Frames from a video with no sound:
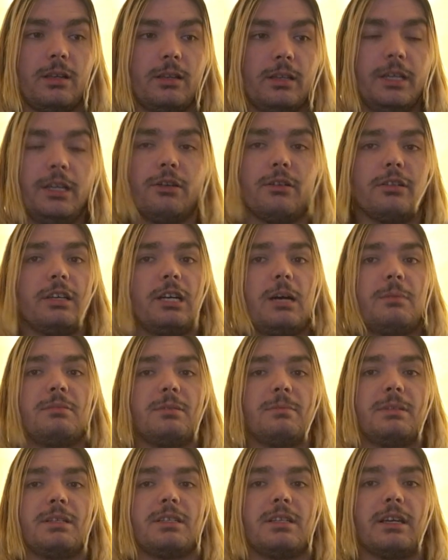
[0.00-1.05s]
leader of the
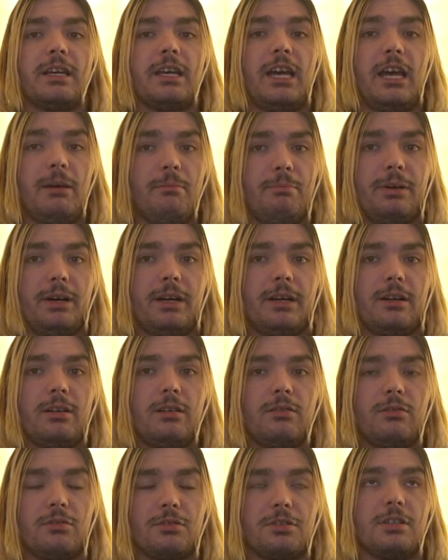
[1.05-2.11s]
Optimistic
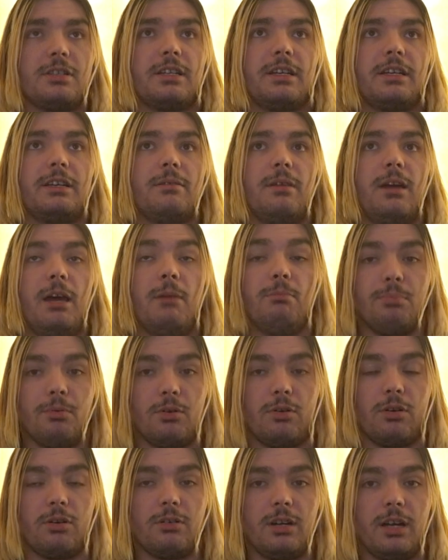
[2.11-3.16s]
Empire, which is I say,
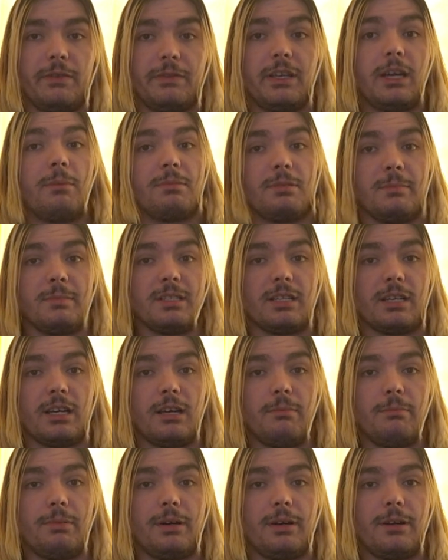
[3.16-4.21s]
Emperor of the Optimistic
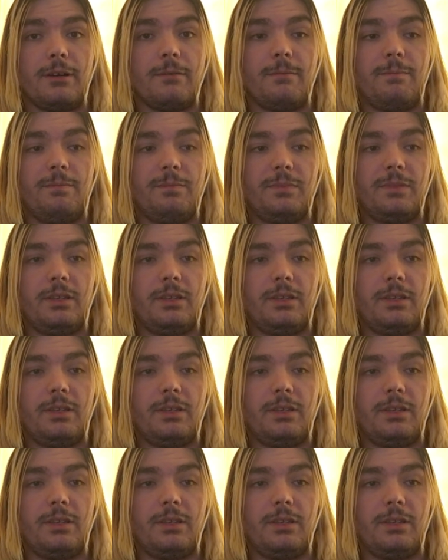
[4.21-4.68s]
Empire.